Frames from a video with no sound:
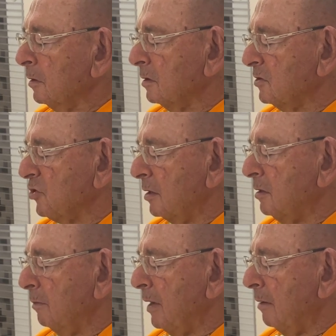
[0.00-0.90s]

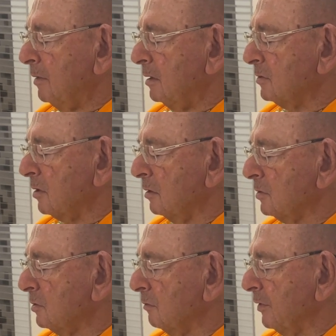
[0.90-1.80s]
Satyabhama is
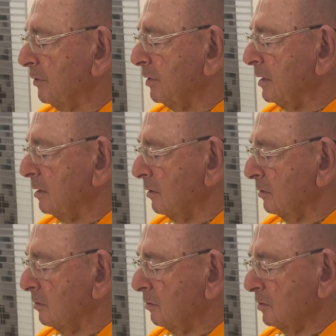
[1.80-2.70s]
also very eager
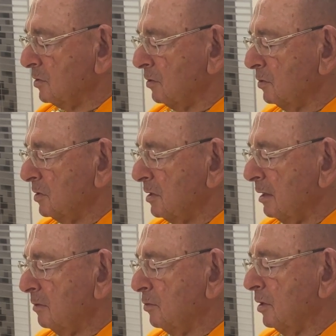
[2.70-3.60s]
to
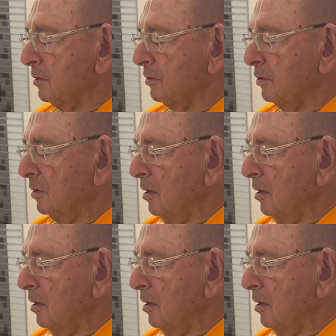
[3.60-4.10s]
associate with her.